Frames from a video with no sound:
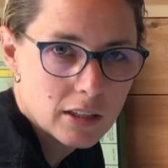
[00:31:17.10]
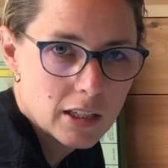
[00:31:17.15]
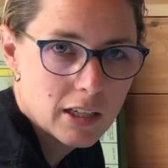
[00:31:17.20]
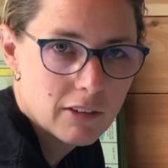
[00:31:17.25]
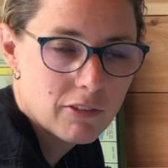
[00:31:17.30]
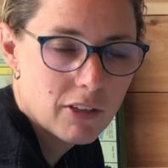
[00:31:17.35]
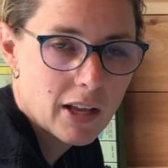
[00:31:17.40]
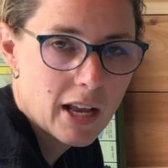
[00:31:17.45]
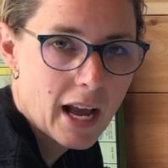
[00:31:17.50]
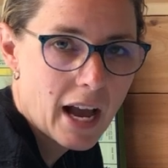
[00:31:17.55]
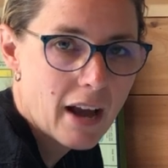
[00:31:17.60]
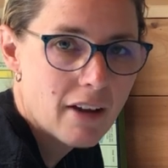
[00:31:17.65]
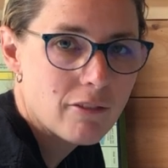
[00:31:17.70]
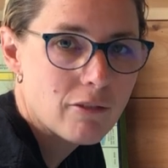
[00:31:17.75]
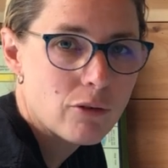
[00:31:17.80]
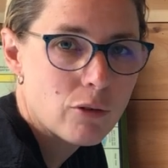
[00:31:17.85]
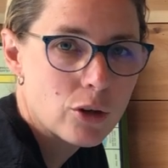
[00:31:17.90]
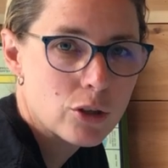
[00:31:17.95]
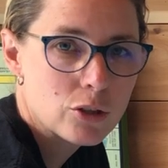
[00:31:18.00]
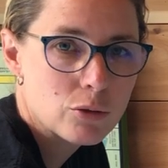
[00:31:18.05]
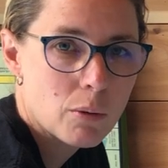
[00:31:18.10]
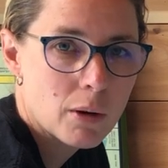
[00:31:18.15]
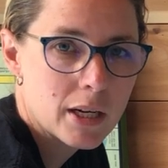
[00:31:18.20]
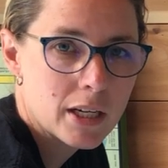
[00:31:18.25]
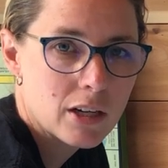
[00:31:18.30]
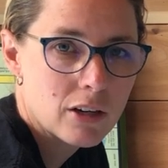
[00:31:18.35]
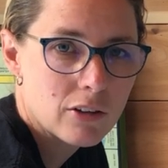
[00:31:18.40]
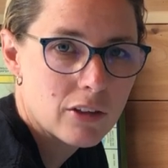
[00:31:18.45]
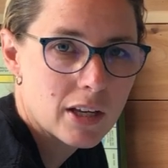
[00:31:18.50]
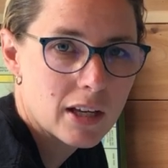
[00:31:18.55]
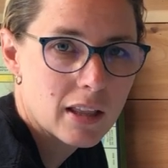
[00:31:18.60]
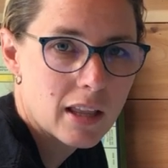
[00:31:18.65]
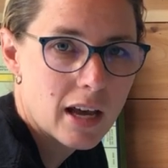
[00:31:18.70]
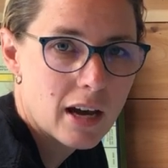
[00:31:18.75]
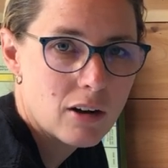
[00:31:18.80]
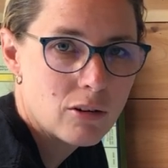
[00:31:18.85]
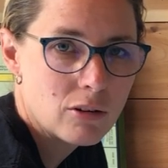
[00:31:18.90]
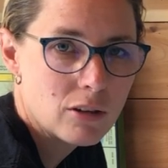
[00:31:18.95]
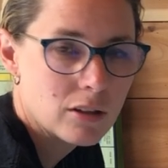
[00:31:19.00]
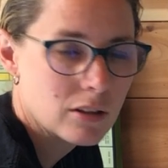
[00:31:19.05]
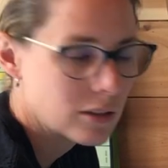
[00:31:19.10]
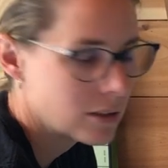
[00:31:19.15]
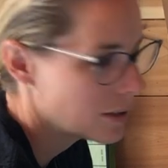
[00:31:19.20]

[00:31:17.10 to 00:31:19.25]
If they have 420, are they allowed?